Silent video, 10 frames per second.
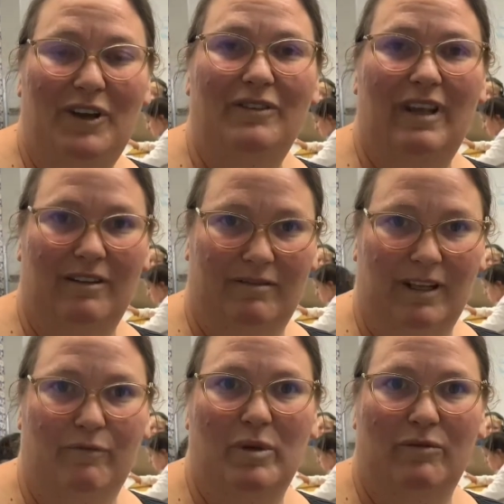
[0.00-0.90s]

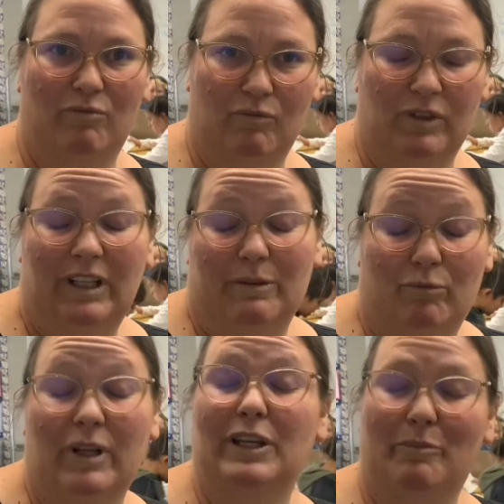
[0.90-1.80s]
they've been really
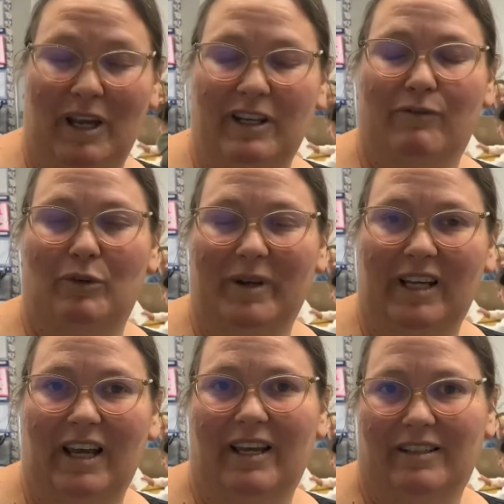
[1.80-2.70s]
independent for
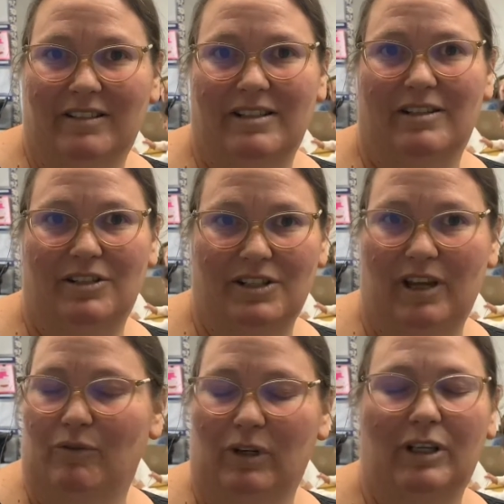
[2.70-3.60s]
me and
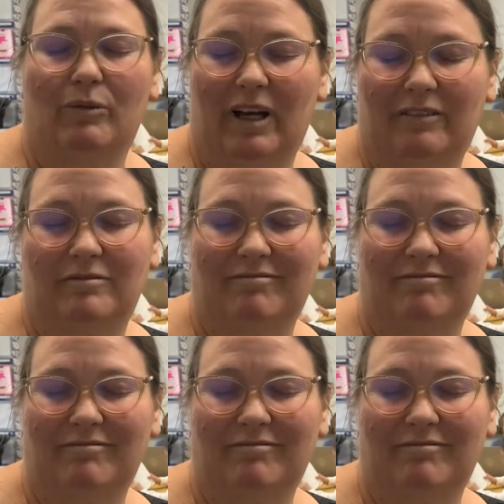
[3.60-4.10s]
done really well.